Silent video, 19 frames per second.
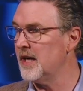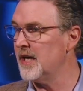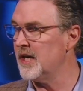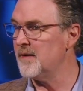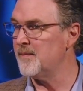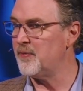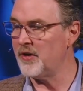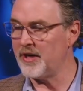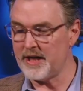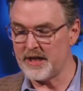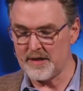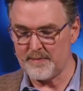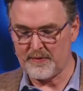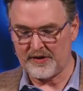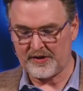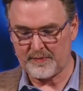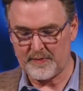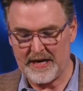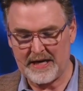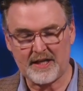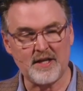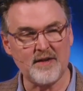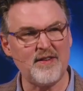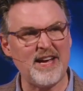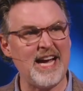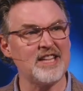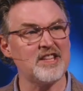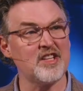and to put it into
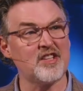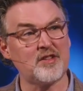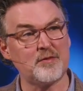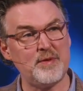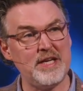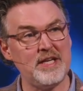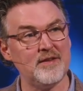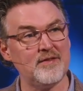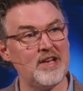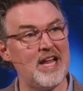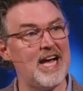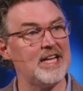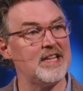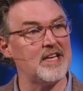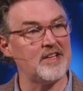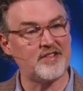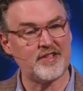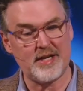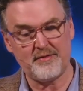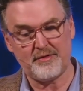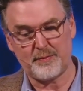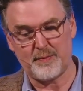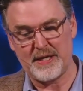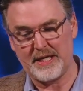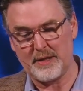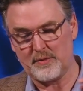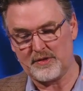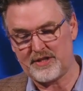perspective, at the speed of light, that same
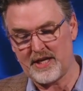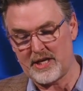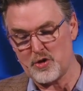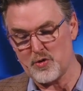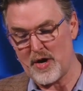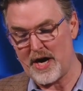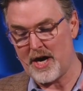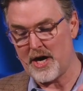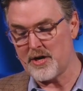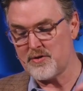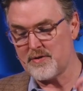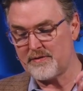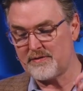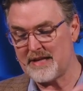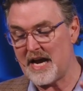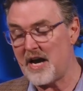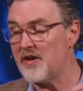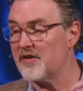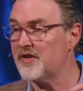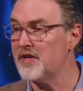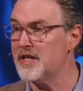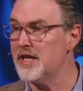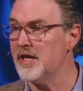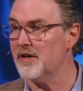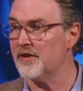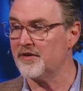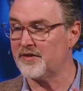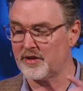speed, it would take you 100,000
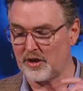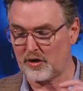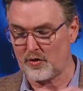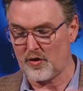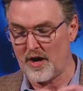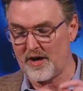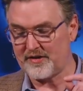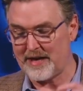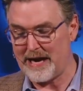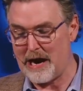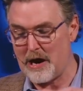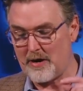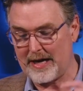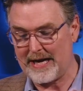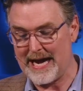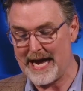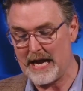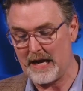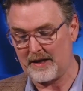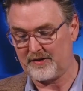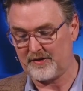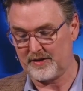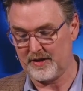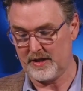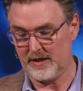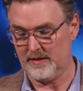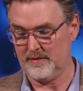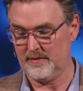years to cross our
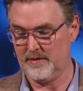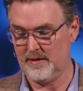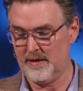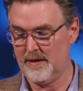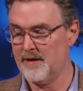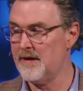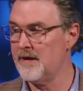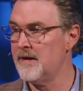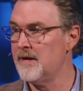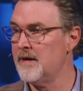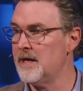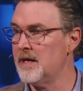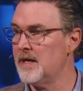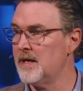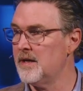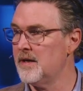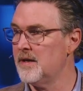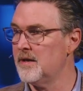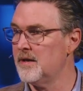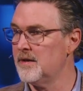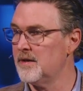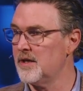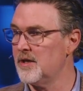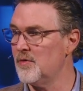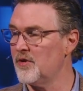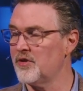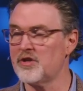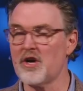galaxy.
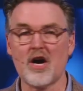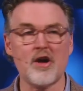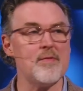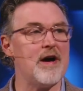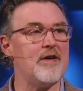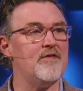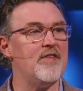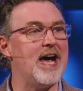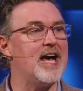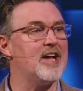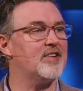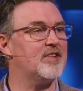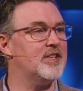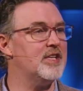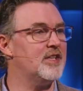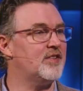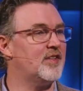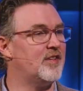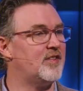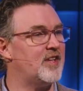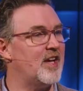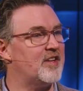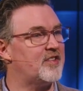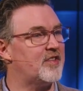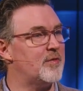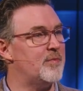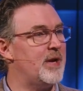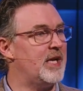You want to talk about vastness? It's
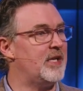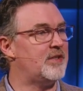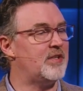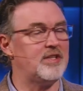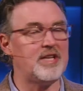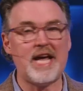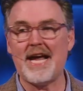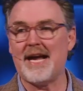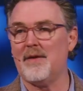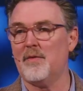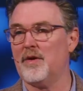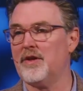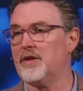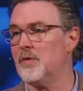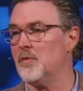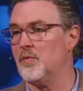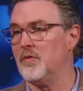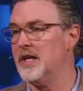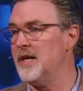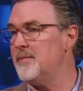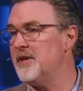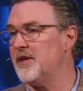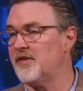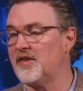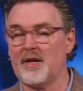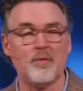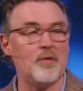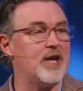estimated today with the
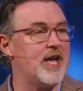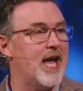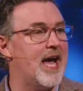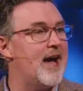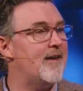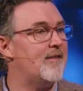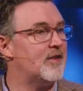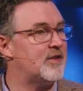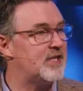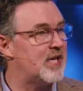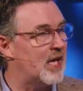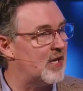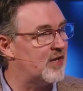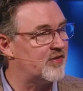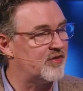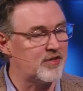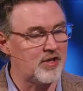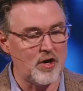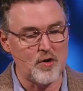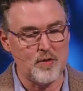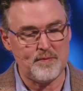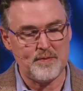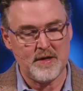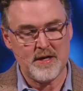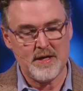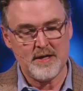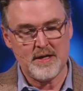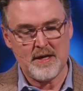limits that we have a
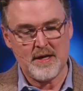telescope,